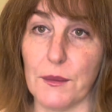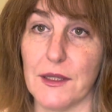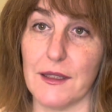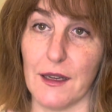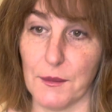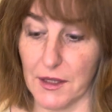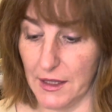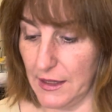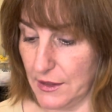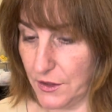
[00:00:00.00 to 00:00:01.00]
reason I'm
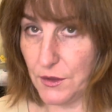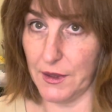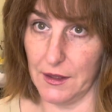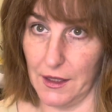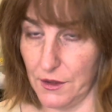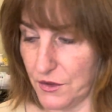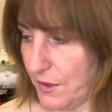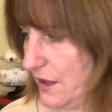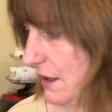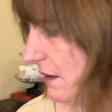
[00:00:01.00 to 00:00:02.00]
really into doing letters
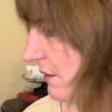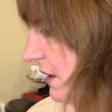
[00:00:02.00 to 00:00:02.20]
right now.